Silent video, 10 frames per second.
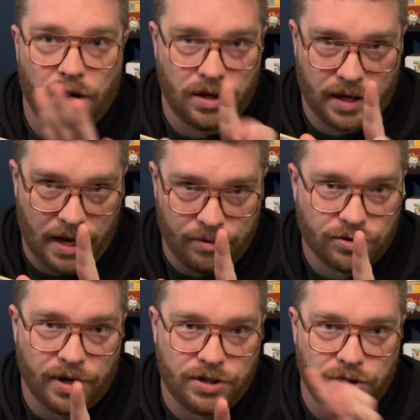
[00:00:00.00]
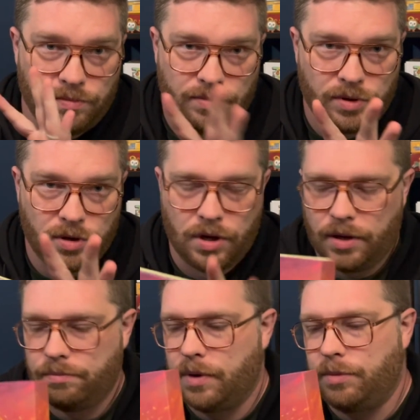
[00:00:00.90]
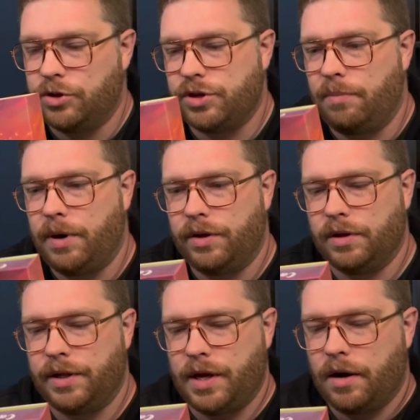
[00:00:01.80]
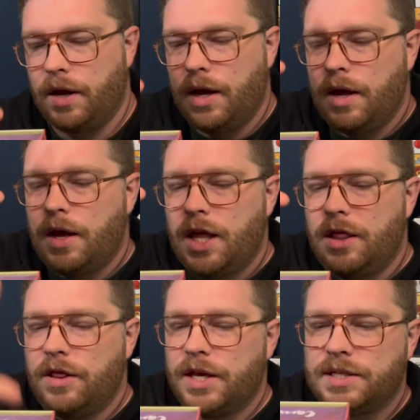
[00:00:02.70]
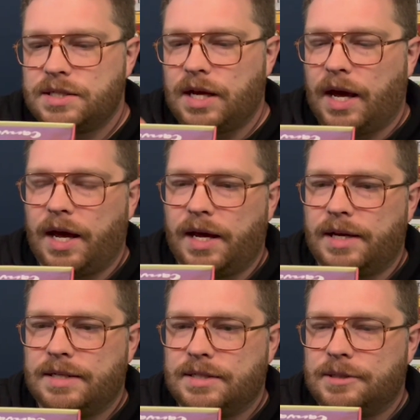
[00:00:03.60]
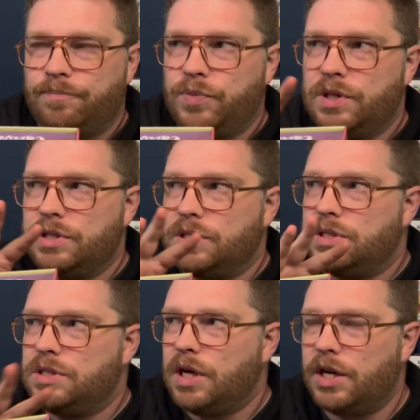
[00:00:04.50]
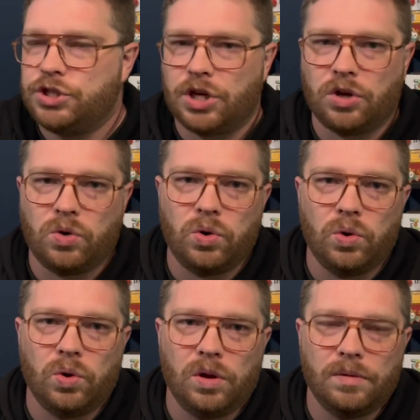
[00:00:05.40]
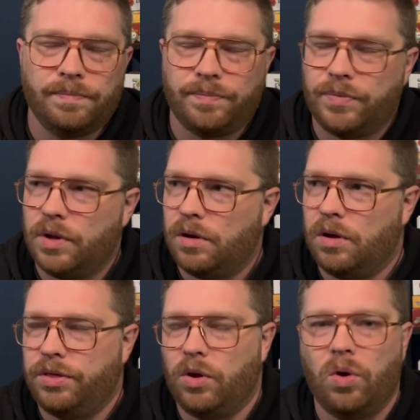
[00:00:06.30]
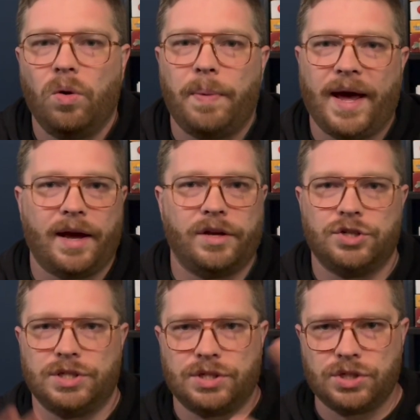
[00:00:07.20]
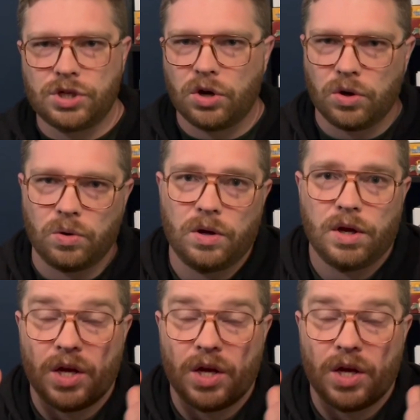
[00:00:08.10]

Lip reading: Game is great too. I'm not trying to bury the lead there. This has such a cool, the whole package is so